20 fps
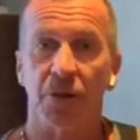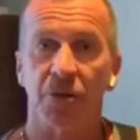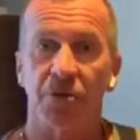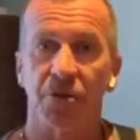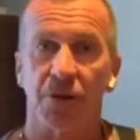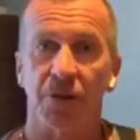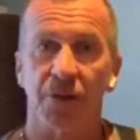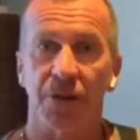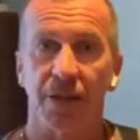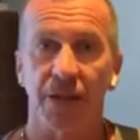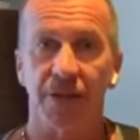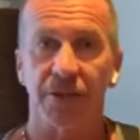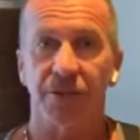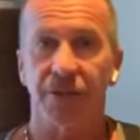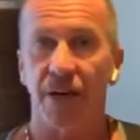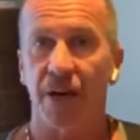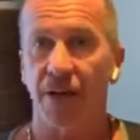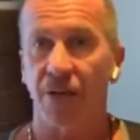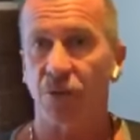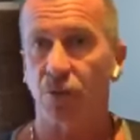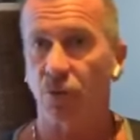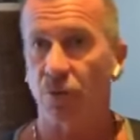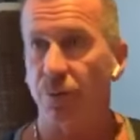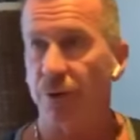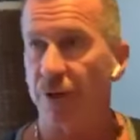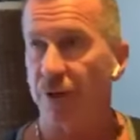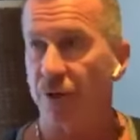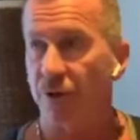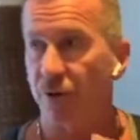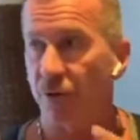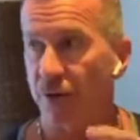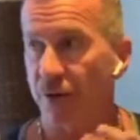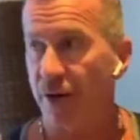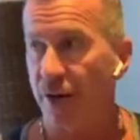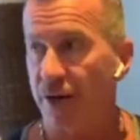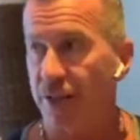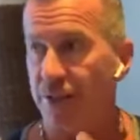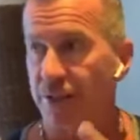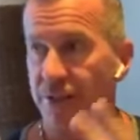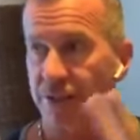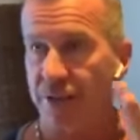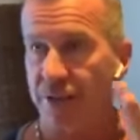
So the next stage would be to create